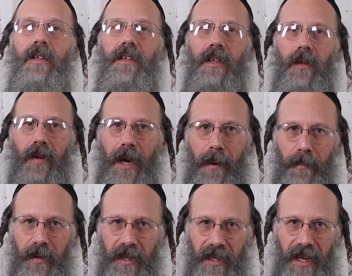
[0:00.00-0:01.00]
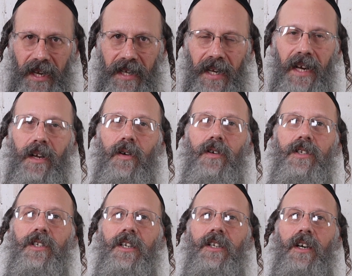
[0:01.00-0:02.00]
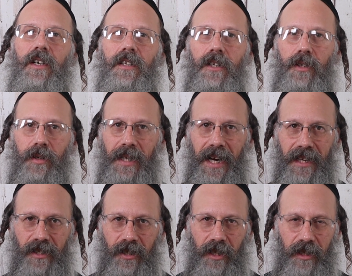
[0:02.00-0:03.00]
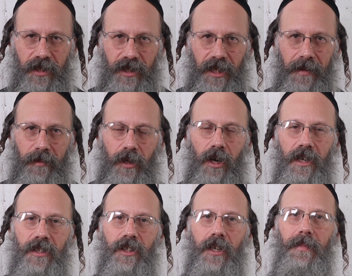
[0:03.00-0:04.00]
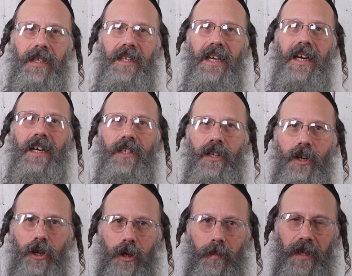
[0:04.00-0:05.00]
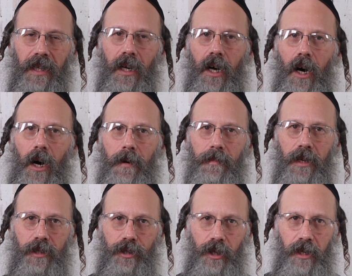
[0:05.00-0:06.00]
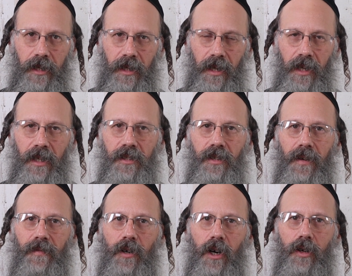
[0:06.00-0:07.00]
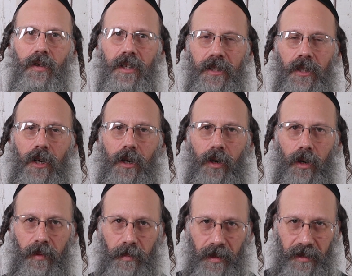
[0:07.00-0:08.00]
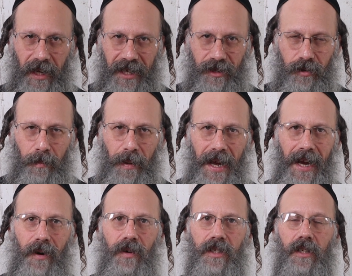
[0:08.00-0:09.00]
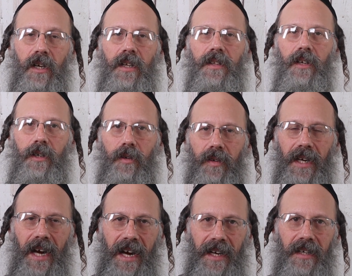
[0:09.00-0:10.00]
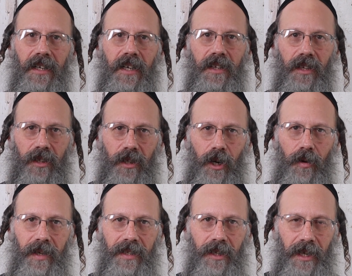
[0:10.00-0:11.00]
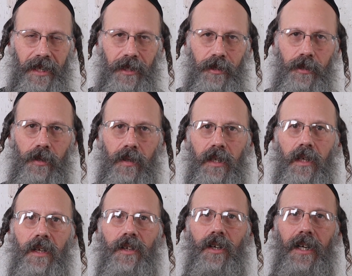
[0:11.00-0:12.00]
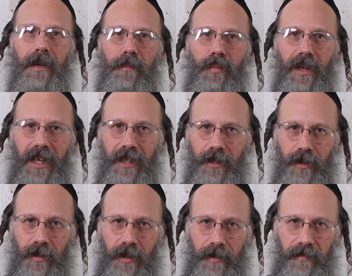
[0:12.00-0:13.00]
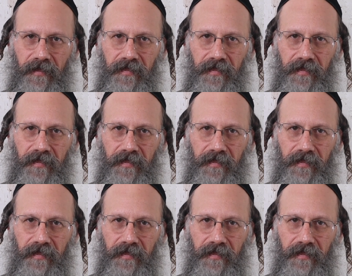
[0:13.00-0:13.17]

that it'll happen again. And I also know the Creator's going to, Hashem, God is going to be there to help me on my journey. So I've got all these extra powers, the Creator, the knowing that I can do it, that I can bring into it.